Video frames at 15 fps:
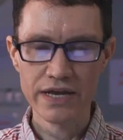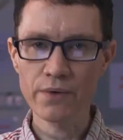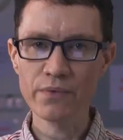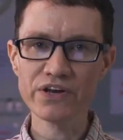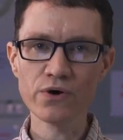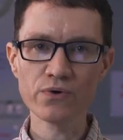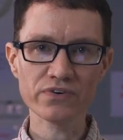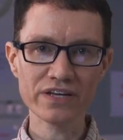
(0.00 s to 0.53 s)
Now
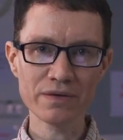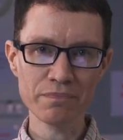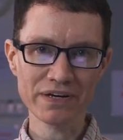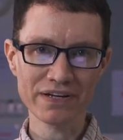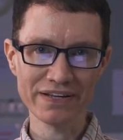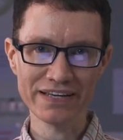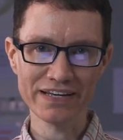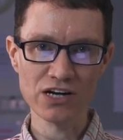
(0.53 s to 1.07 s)
we don't
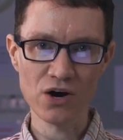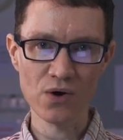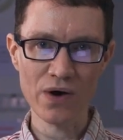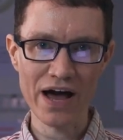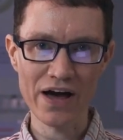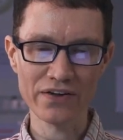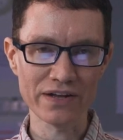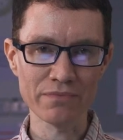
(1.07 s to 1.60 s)
typically go
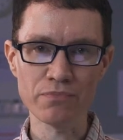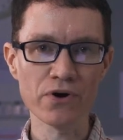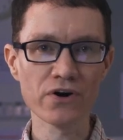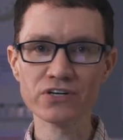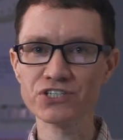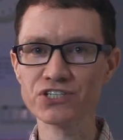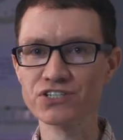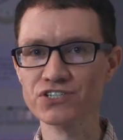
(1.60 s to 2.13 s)
out and
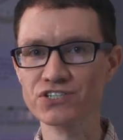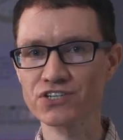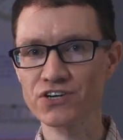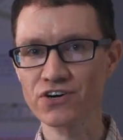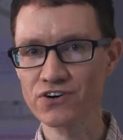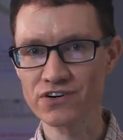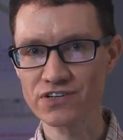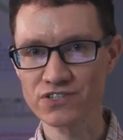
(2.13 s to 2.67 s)
purchase
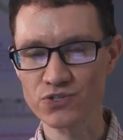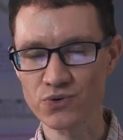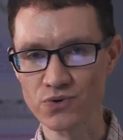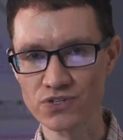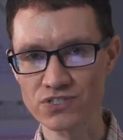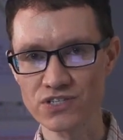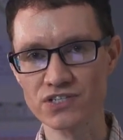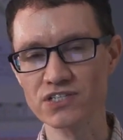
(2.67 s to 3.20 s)
current
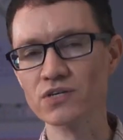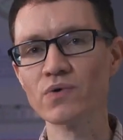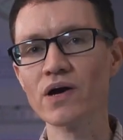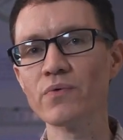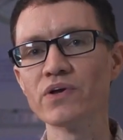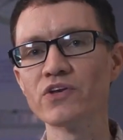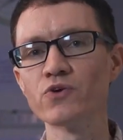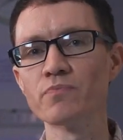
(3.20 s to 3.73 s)
sources the
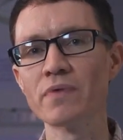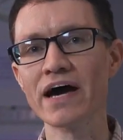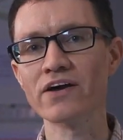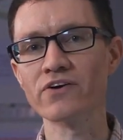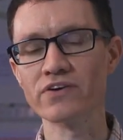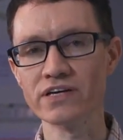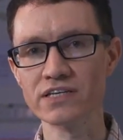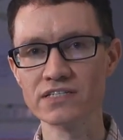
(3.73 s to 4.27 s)
way we do
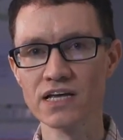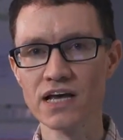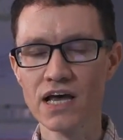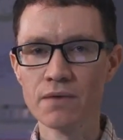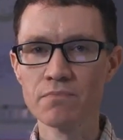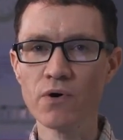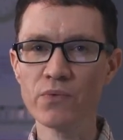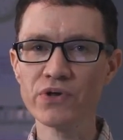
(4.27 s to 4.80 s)
batteries,
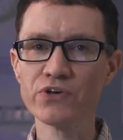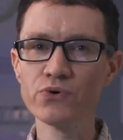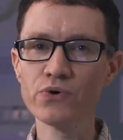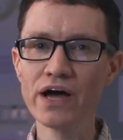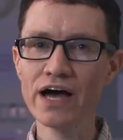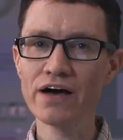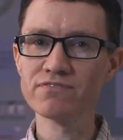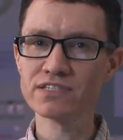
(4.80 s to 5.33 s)
but we do
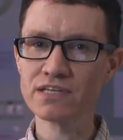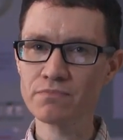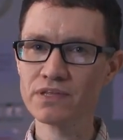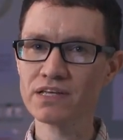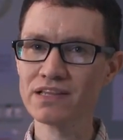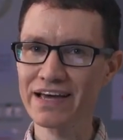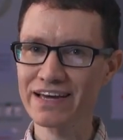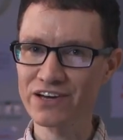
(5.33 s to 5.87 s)
have
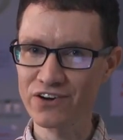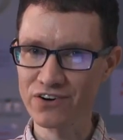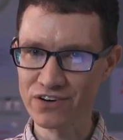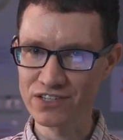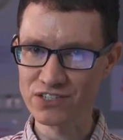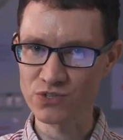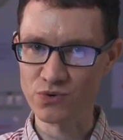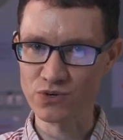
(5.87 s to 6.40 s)
something like
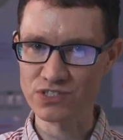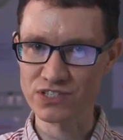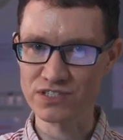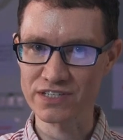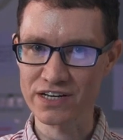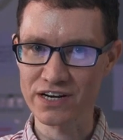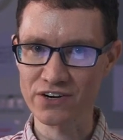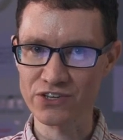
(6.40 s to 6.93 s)
current
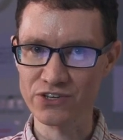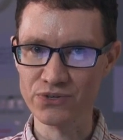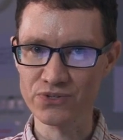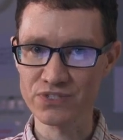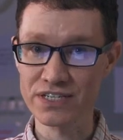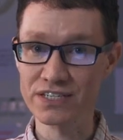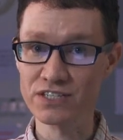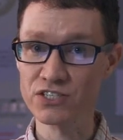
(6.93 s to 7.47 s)
sources that are
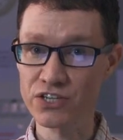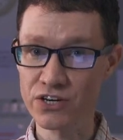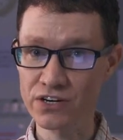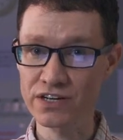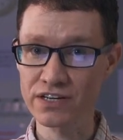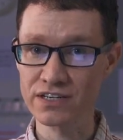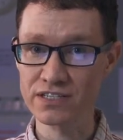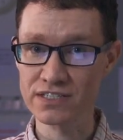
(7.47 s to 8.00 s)
used in
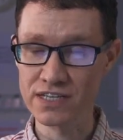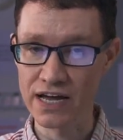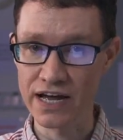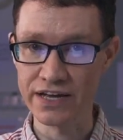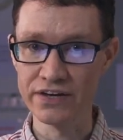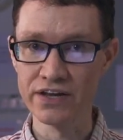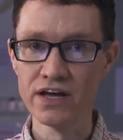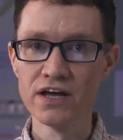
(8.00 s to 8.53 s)
circuit
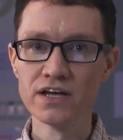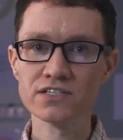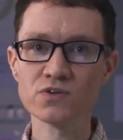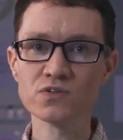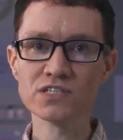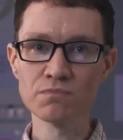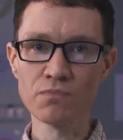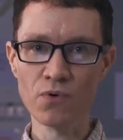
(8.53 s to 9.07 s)
design,
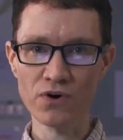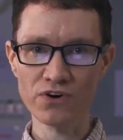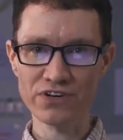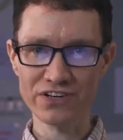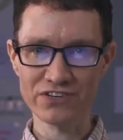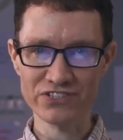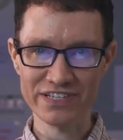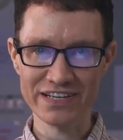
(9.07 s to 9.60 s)
so it's important
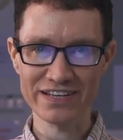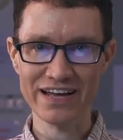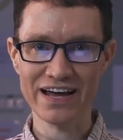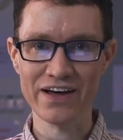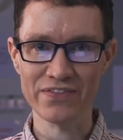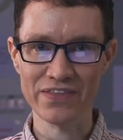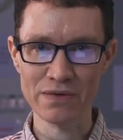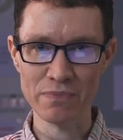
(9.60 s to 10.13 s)
to understand
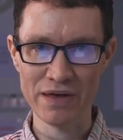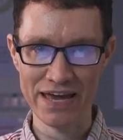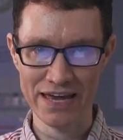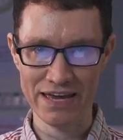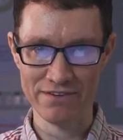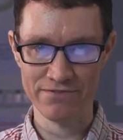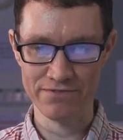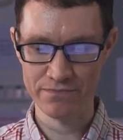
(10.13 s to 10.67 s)
how they
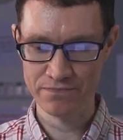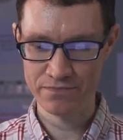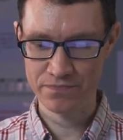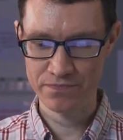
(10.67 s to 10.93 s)
behave.